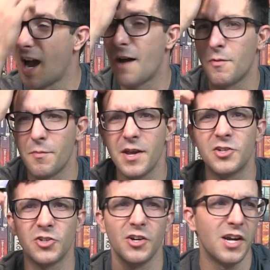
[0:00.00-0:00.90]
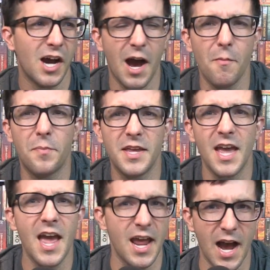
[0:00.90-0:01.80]
I'm a major. I'm
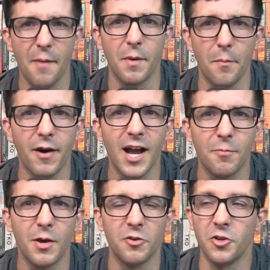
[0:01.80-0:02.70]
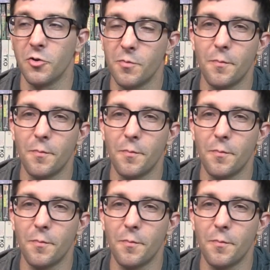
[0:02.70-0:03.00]
PA. I'm going to blackmail you."